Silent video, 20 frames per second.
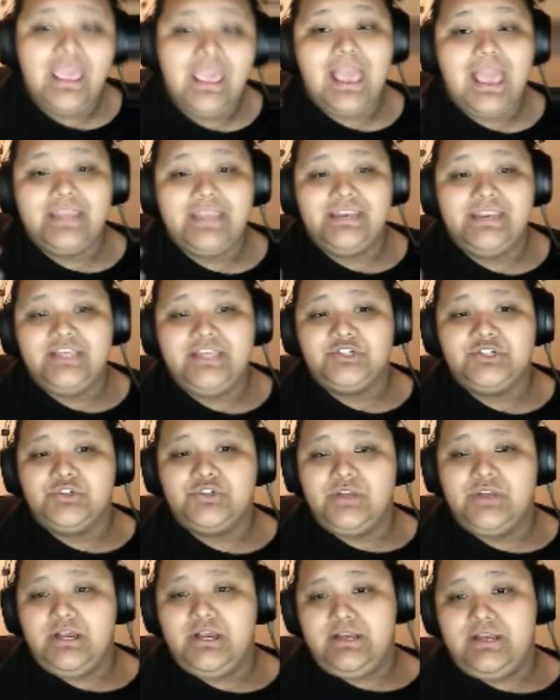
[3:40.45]
and an
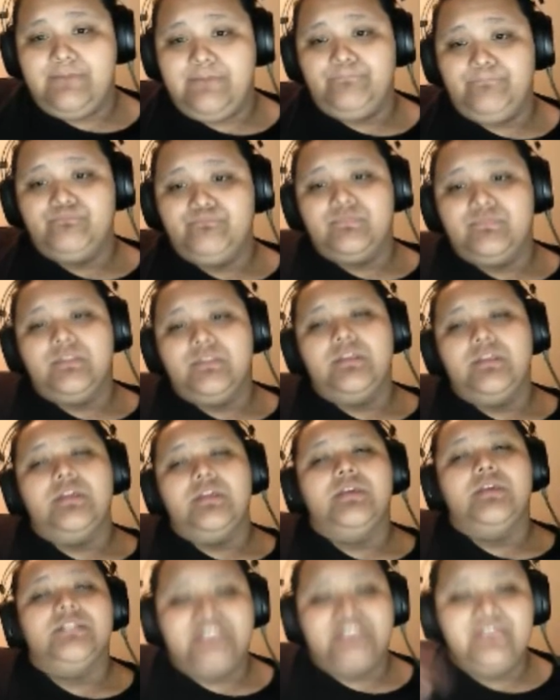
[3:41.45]
extra
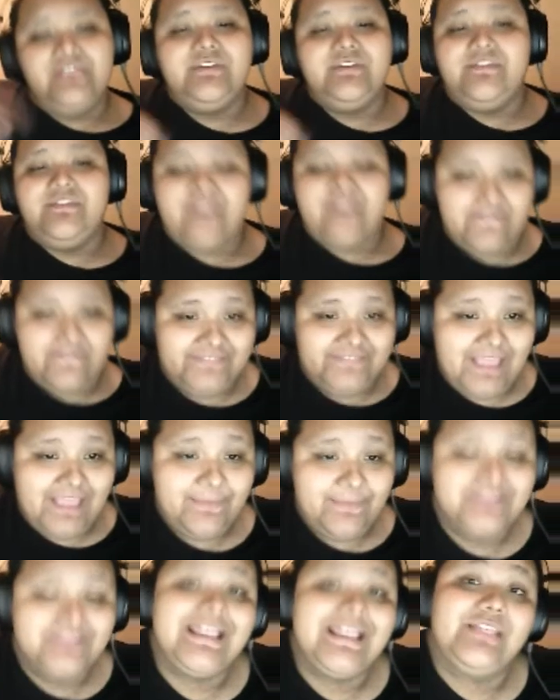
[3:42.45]
75
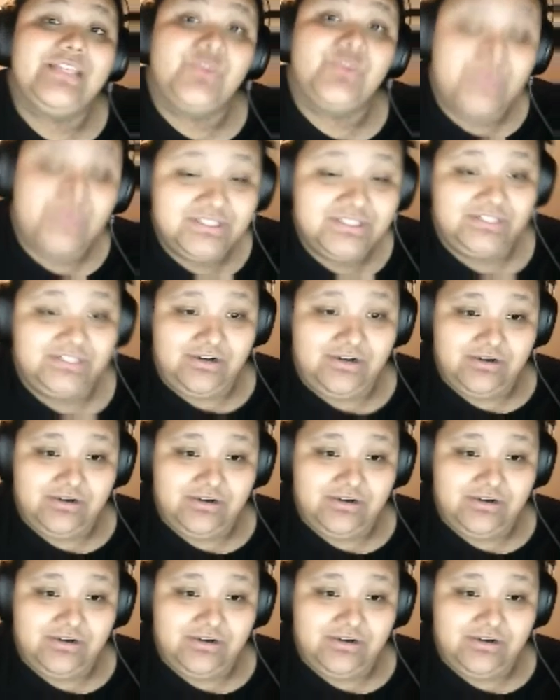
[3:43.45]
damage at 3-star.